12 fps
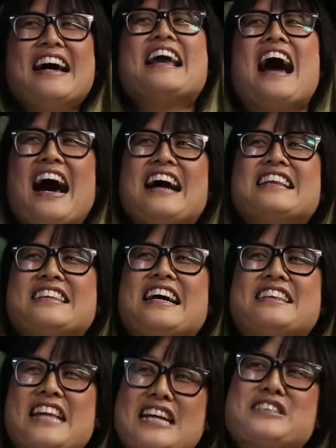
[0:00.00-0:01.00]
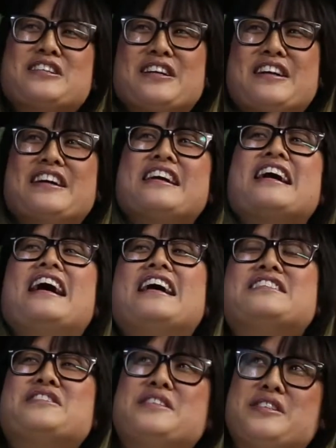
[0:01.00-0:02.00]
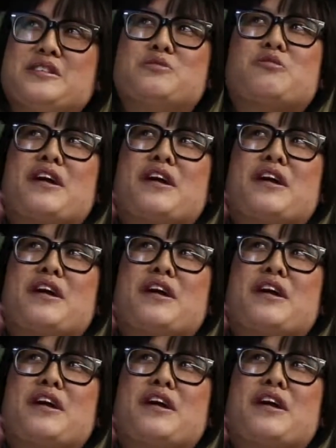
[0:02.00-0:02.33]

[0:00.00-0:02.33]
Yeah, that's her. So this is